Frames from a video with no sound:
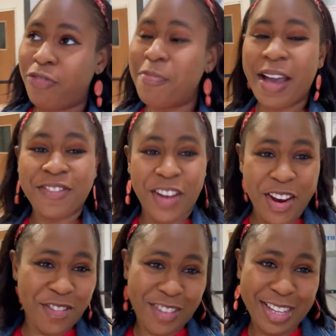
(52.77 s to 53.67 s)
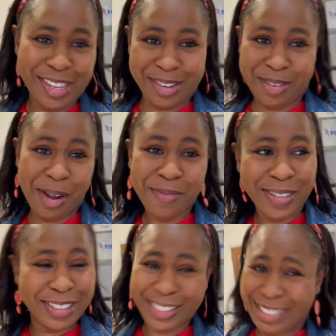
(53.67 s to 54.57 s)
my very first stop
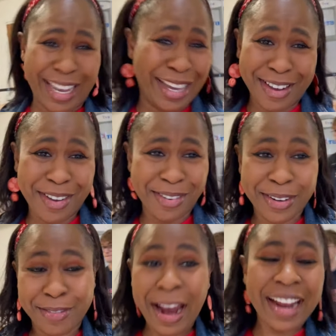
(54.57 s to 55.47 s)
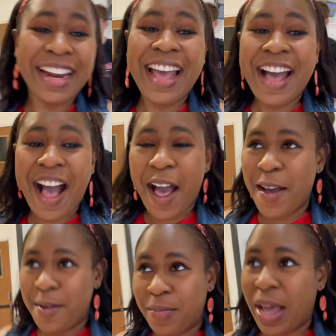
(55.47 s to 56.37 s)
let's just get it going right
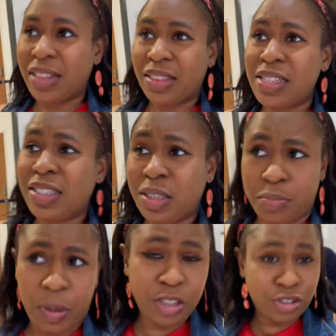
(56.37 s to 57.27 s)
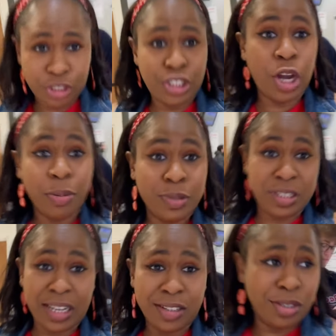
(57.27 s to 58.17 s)
um at this pastry shop to
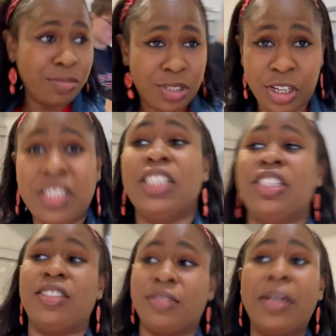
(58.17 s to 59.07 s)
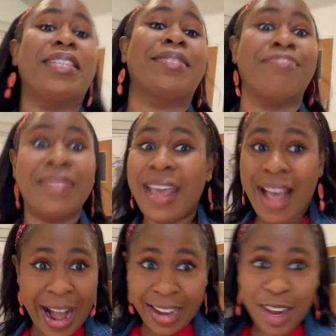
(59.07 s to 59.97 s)
get some sausages because
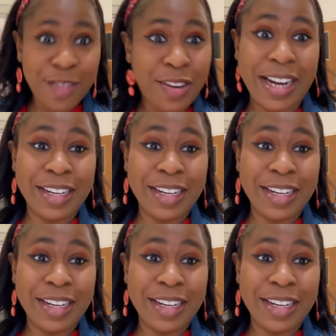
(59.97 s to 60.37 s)
i can't find